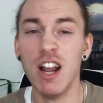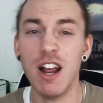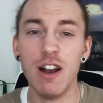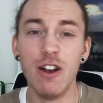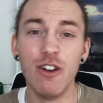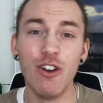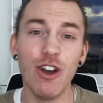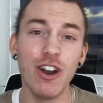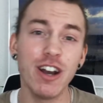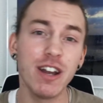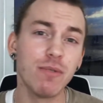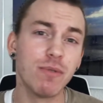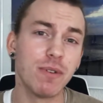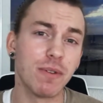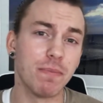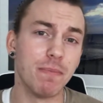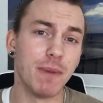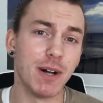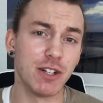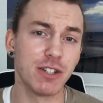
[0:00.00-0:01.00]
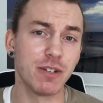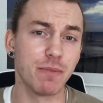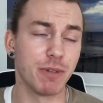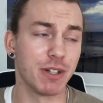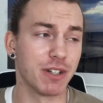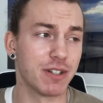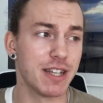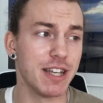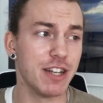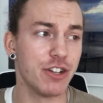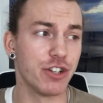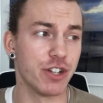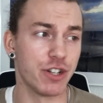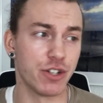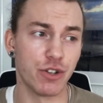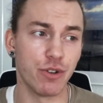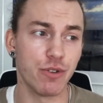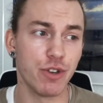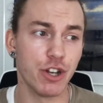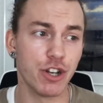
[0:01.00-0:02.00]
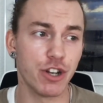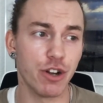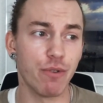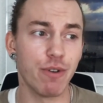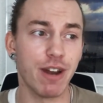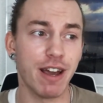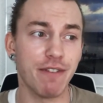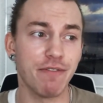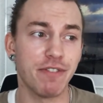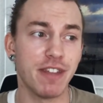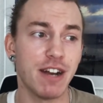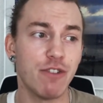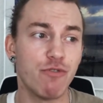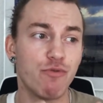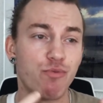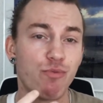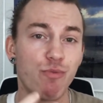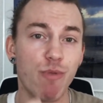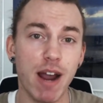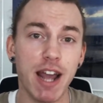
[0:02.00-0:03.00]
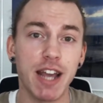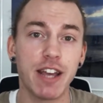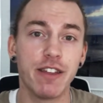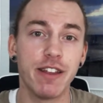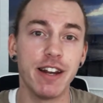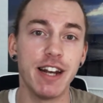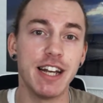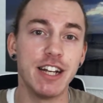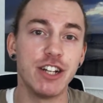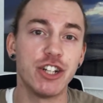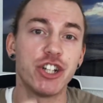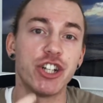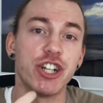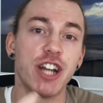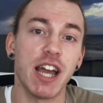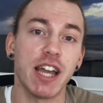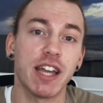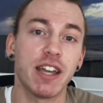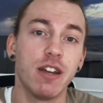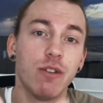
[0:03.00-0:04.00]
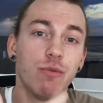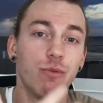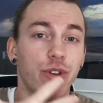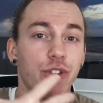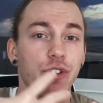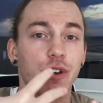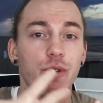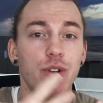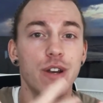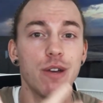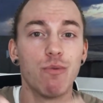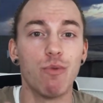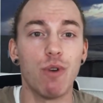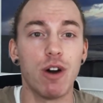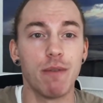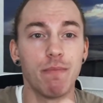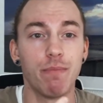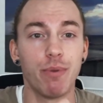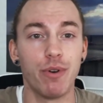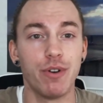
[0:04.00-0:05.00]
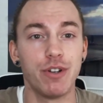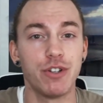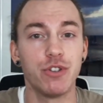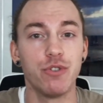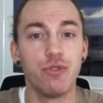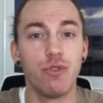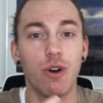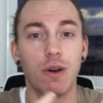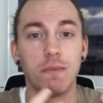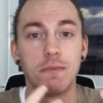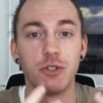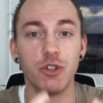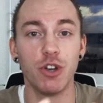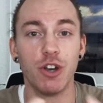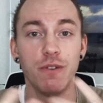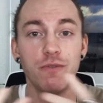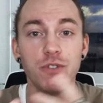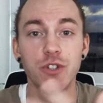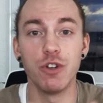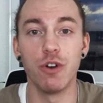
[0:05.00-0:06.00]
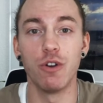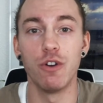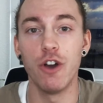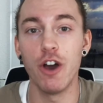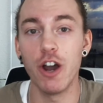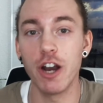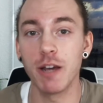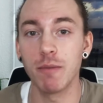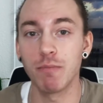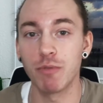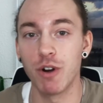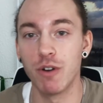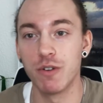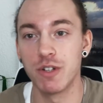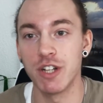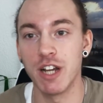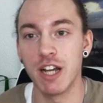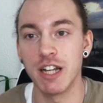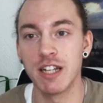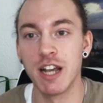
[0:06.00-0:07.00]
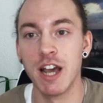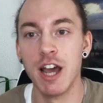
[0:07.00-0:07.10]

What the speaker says: learning with multiple teachers, so you don't have that regular check-in with only one person who observes your learning process,